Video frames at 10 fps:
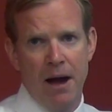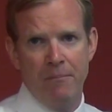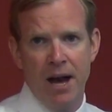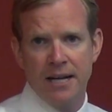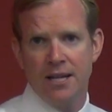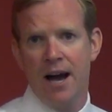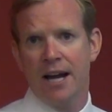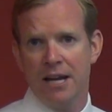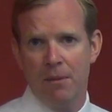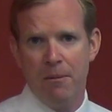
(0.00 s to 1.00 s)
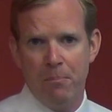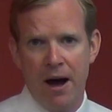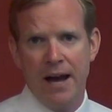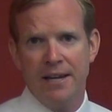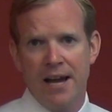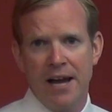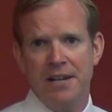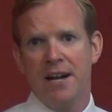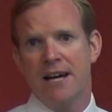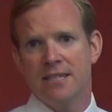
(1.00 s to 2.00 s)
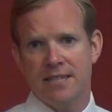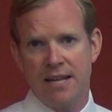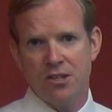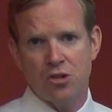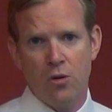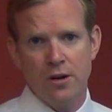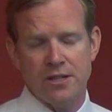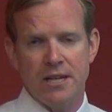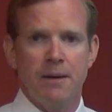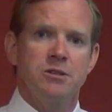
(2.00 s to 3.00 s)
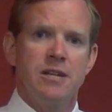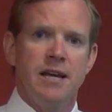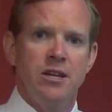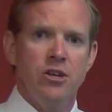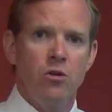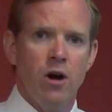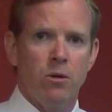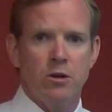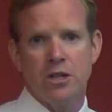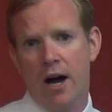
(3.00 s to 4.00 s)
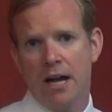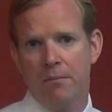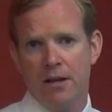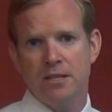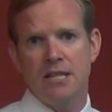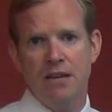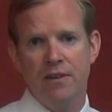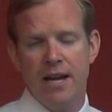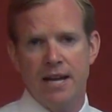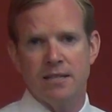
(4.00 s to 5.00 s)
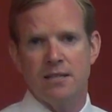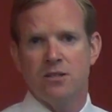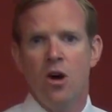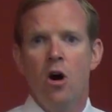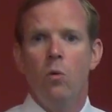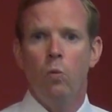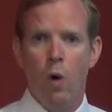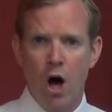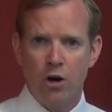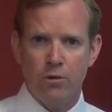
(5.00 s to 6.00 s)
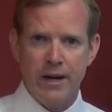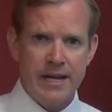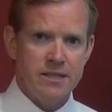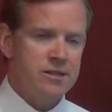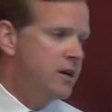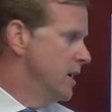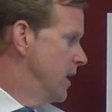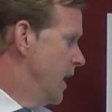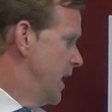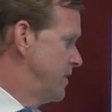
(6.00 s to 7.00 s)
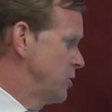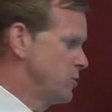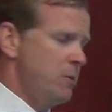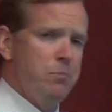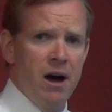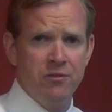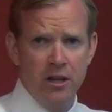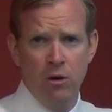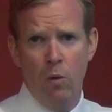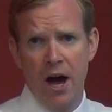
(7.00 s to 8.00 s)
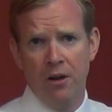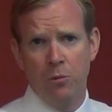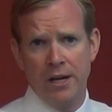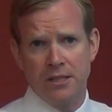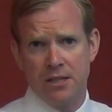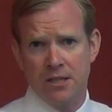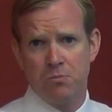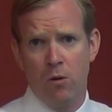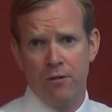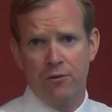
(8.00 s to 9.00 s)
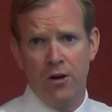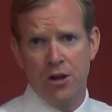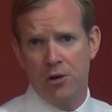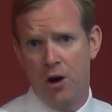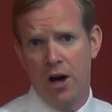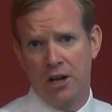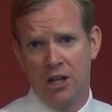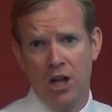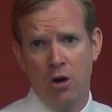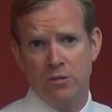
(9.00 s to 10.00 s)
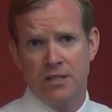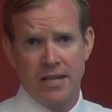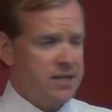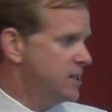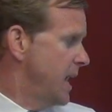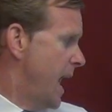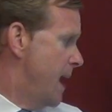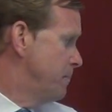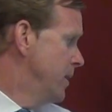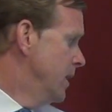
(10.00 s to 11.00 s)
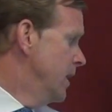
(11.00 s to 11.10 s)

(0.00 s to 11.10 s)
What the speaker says: I'm not talking about buying 99-cent stores in upstate New York. We're talking about CVS's, Walgreens. I think there was a Buffalo Wild Wings in this portfolio at all at a low 6 cap.